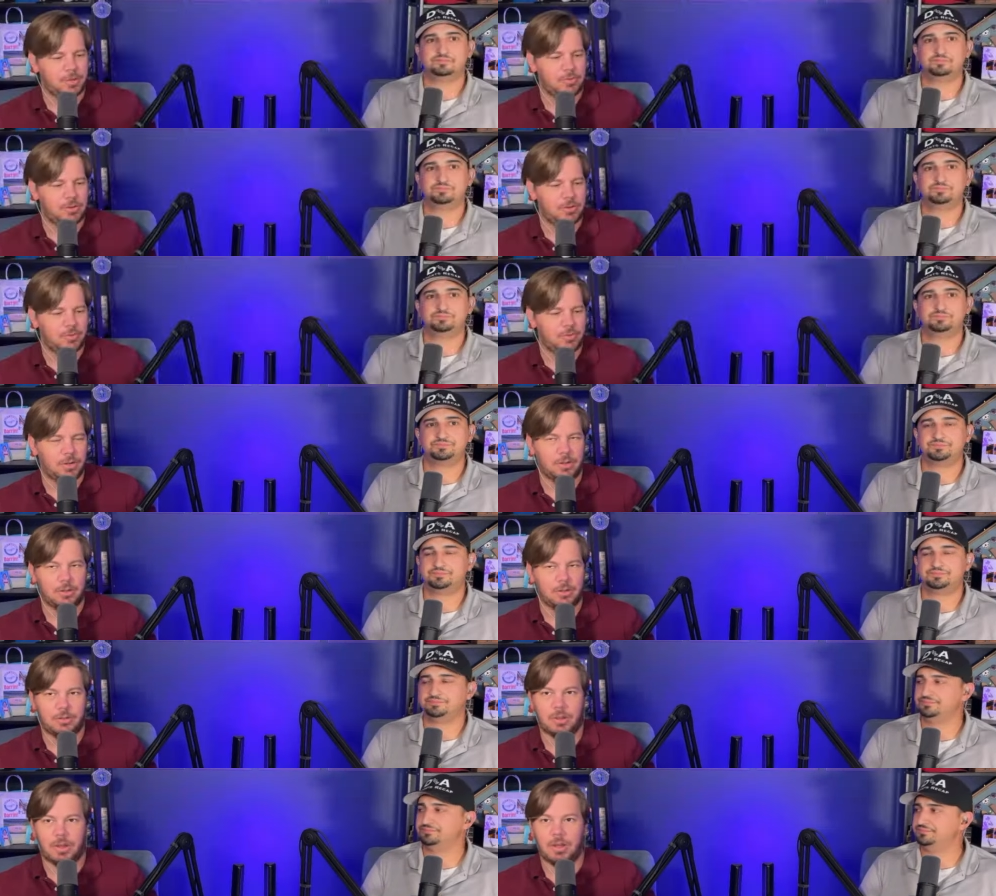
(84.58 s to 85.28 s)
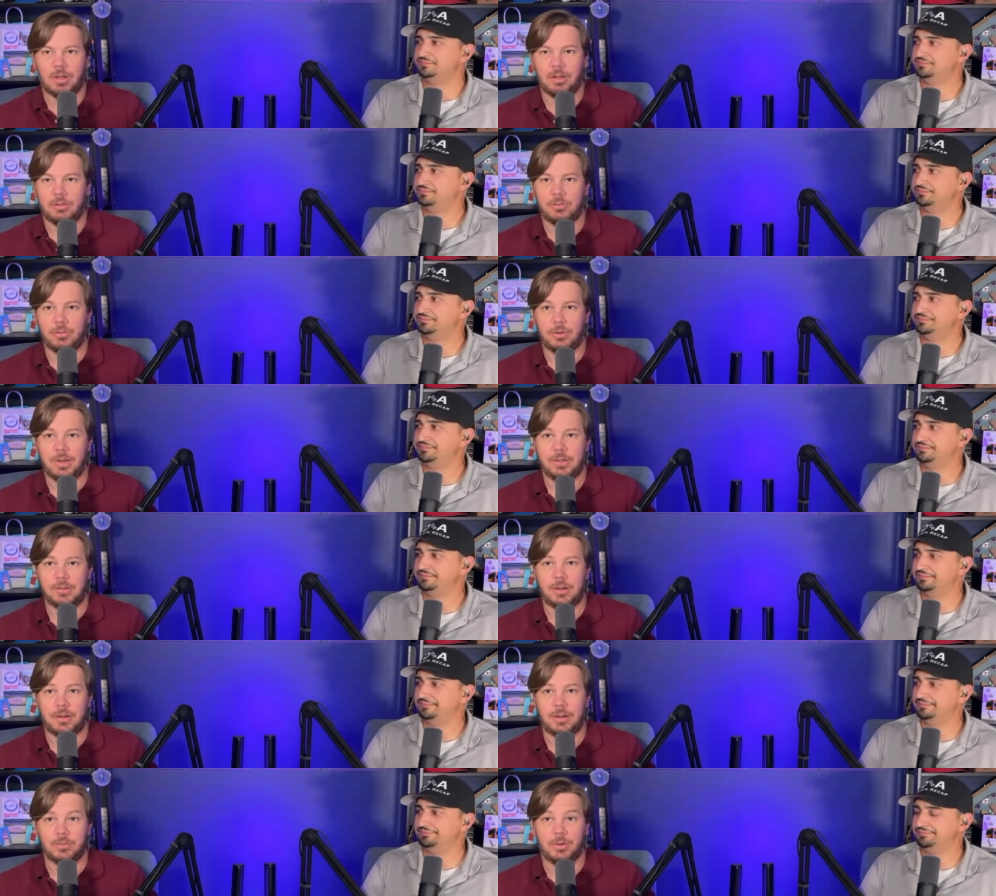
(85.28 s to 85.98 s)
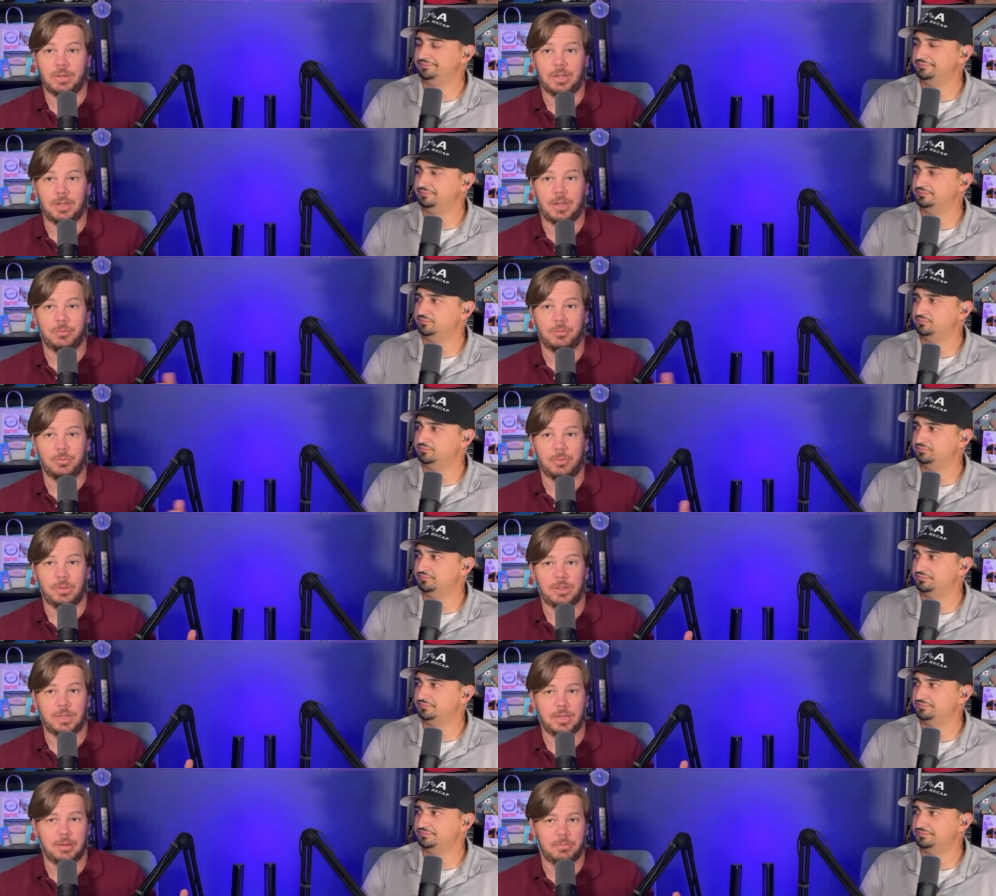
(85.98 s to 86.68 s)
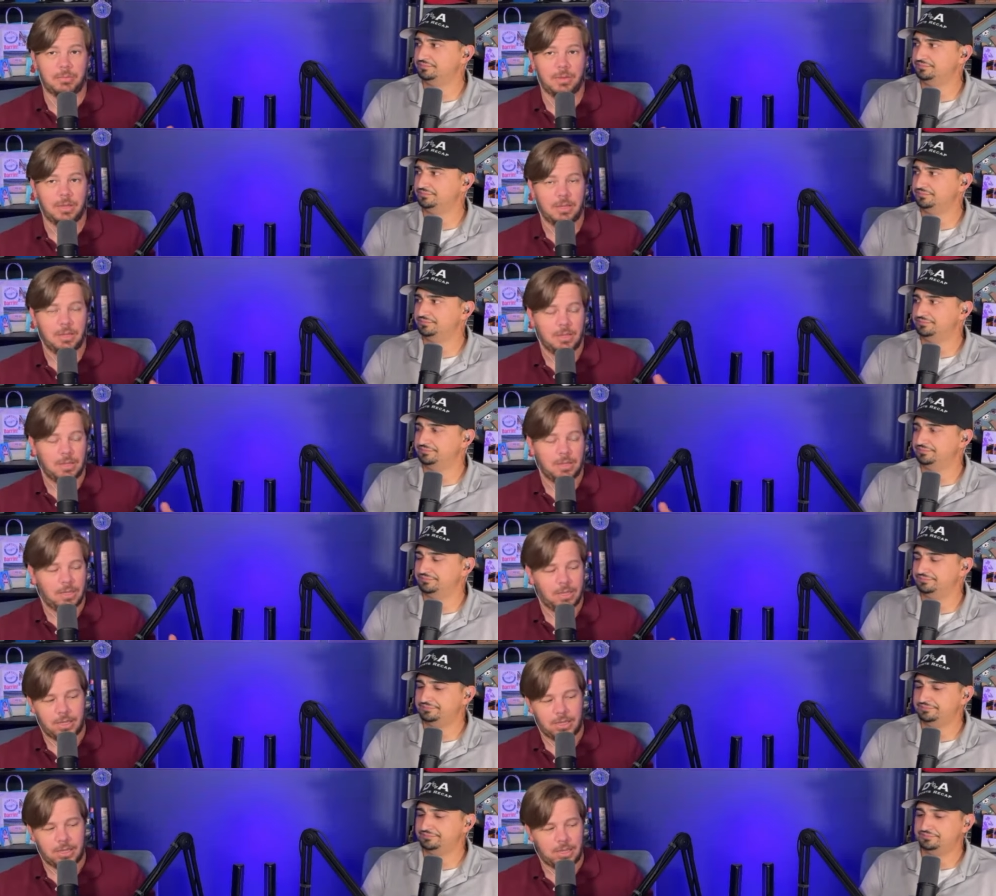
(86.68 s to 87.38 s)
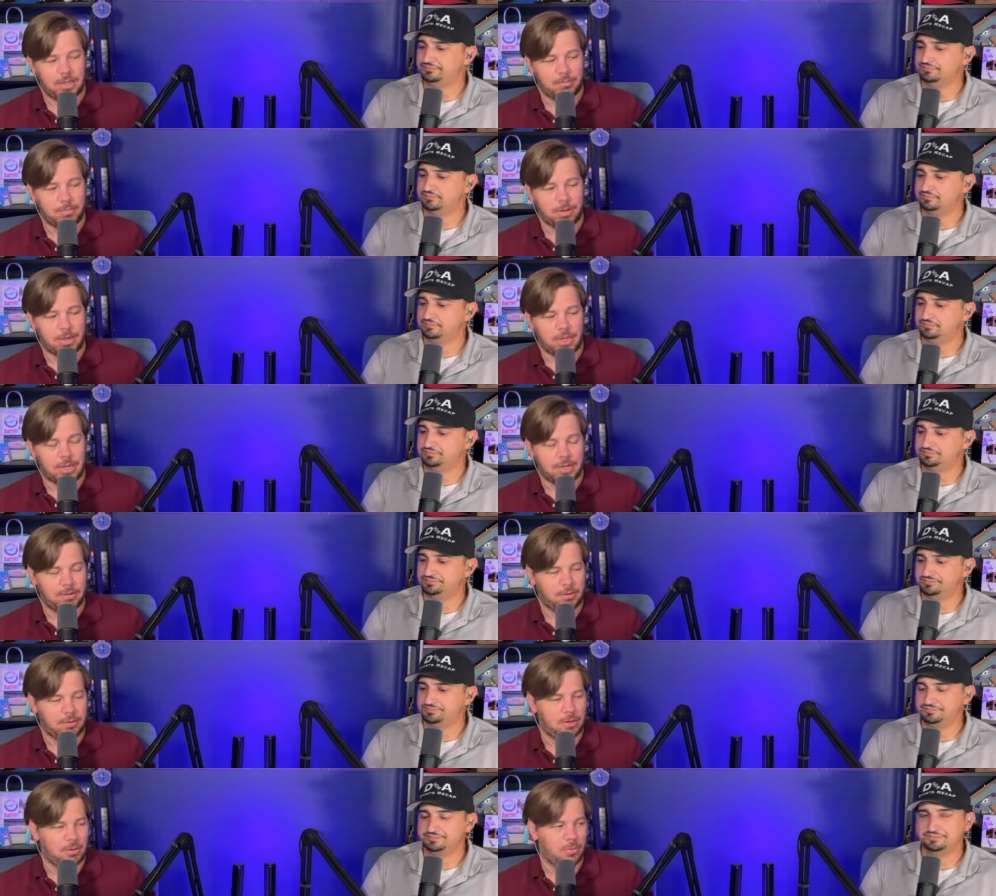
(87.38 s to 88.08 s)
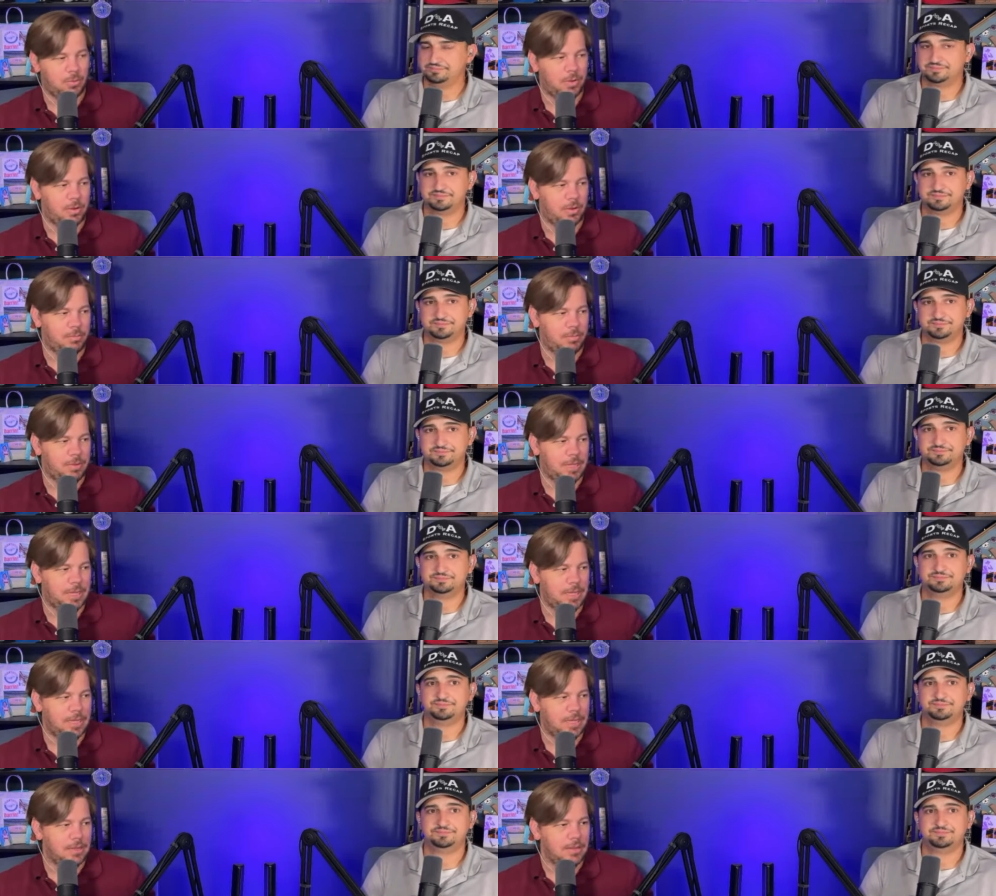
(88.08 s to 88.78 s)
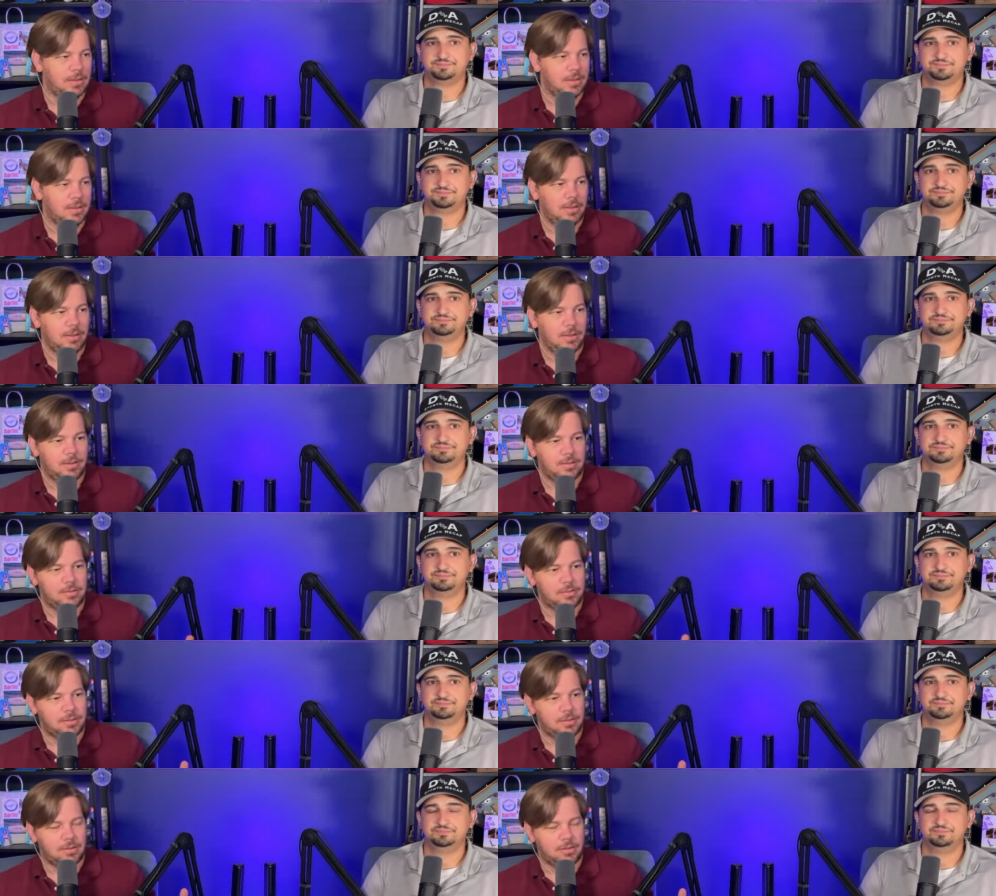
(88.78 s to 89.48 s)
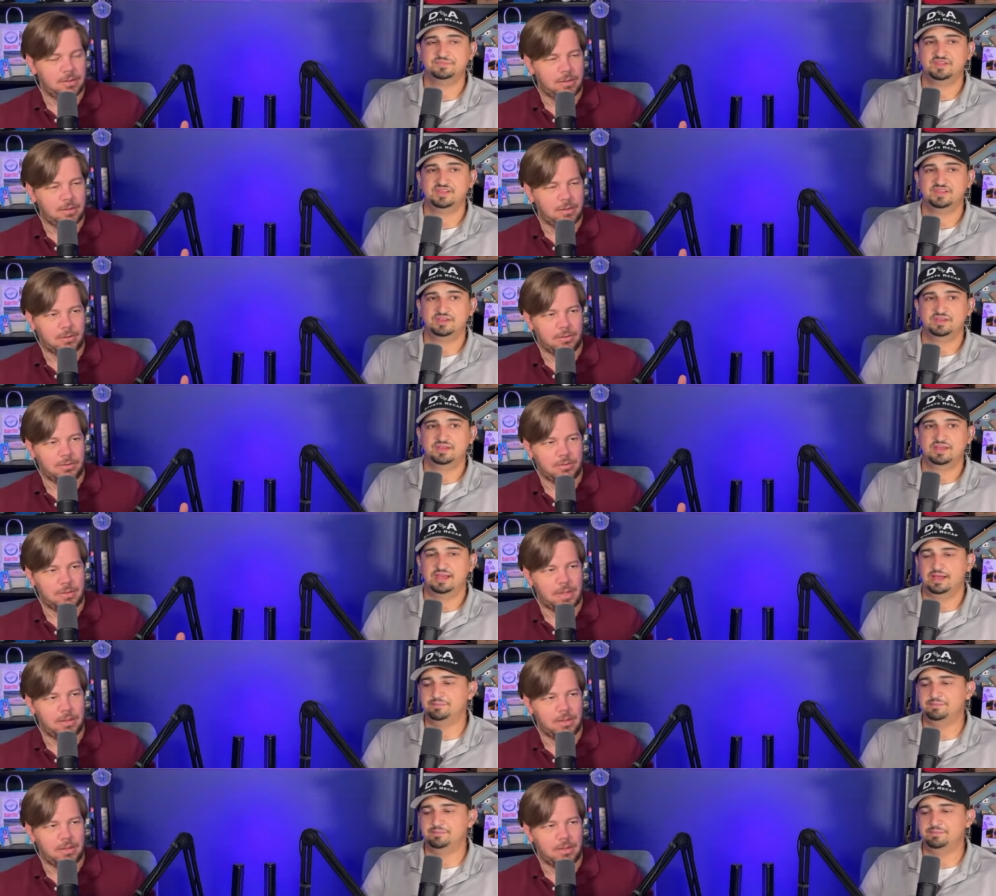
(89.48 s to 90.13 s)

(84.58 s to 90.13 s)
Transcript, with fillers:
Speaker 1: of different talk, trade talks when it comes with him uh, in mind. You know, whether it be you know, San I